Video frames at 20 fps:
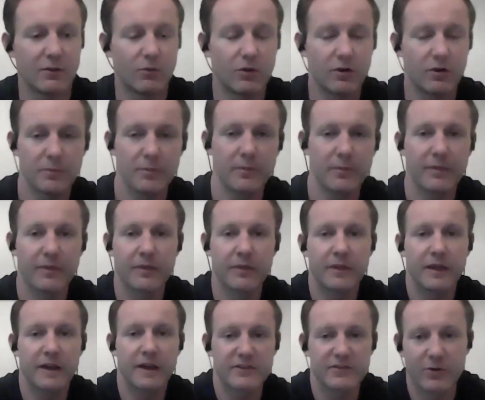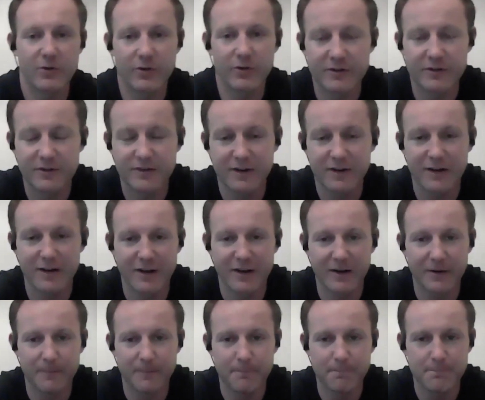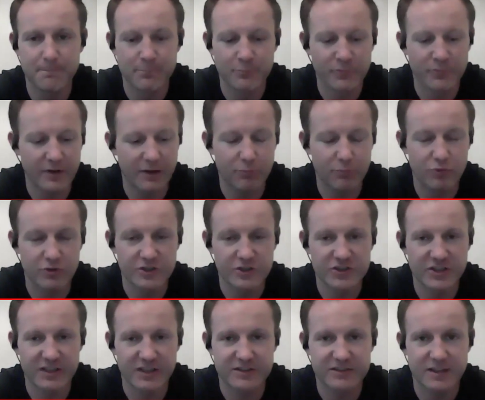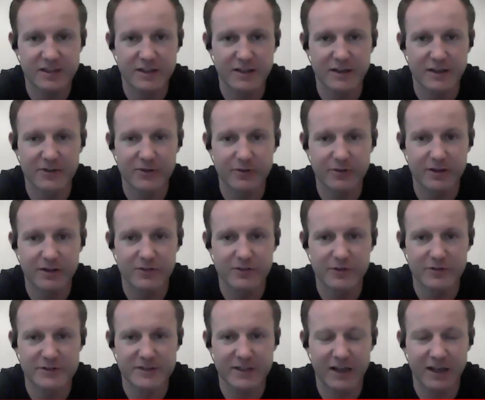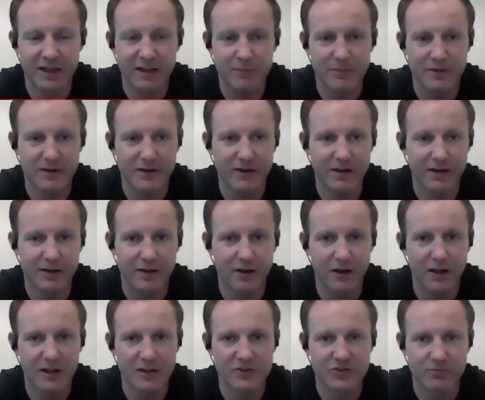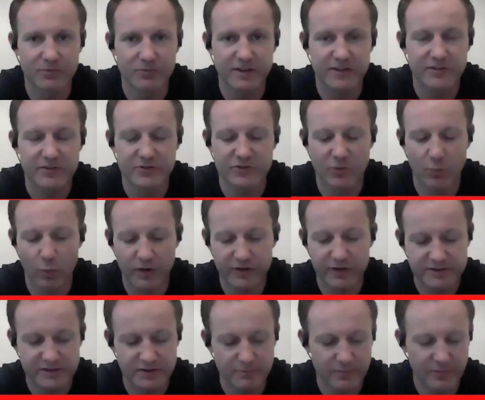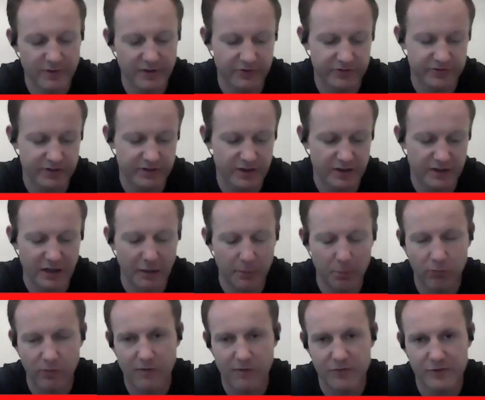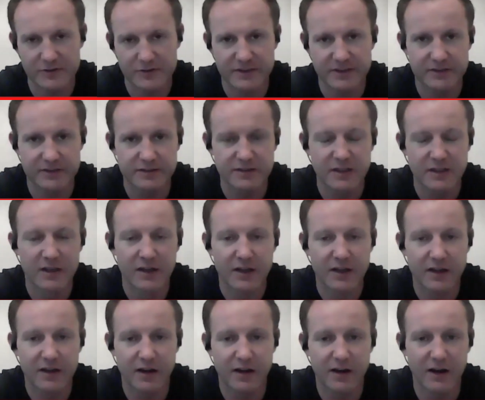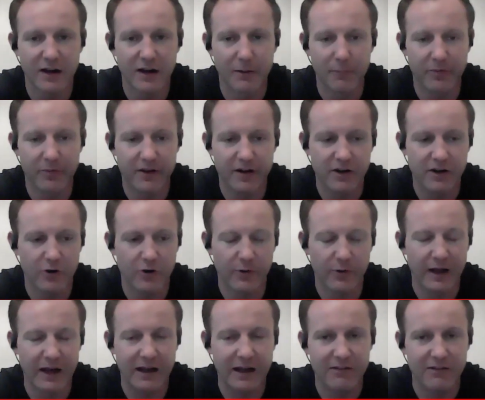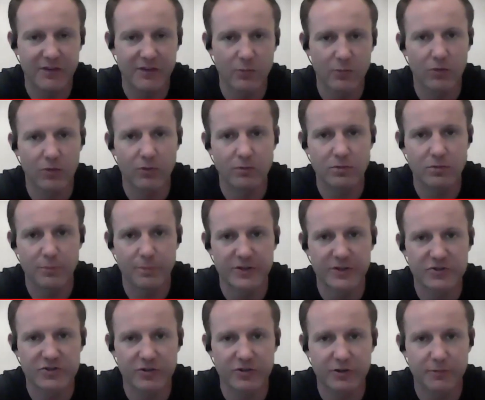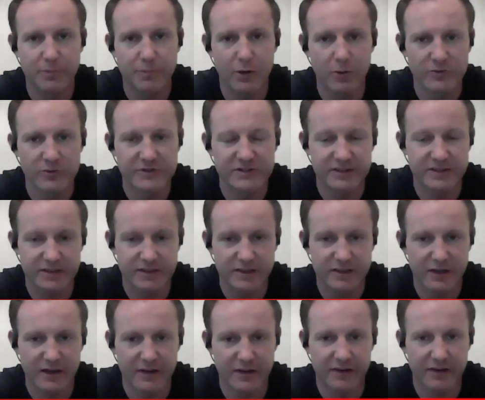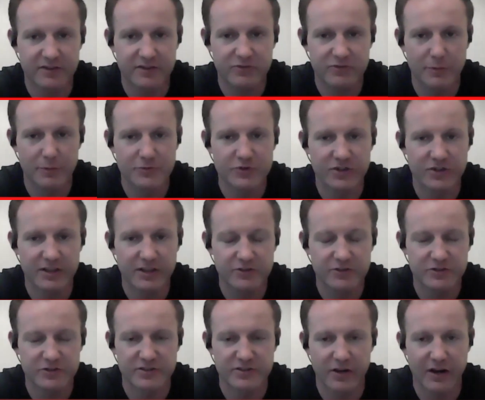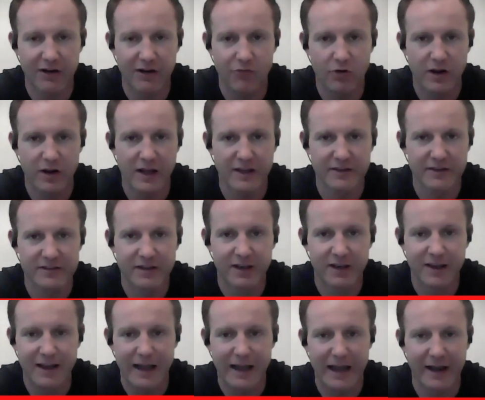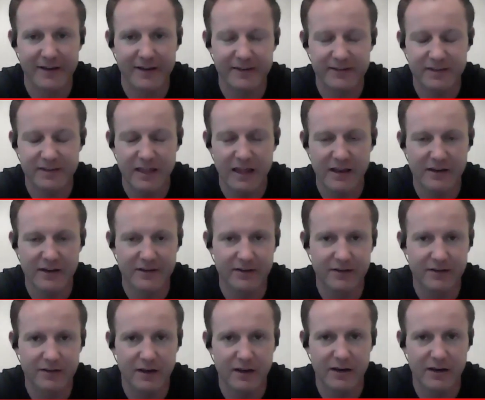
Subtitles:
Well, thanks, Owen. Appreciate you giving your time and knowledge and research and wisdom. There's a couple references that I know you have that we'll be sure to post in the description here, just so that everyone has access to that and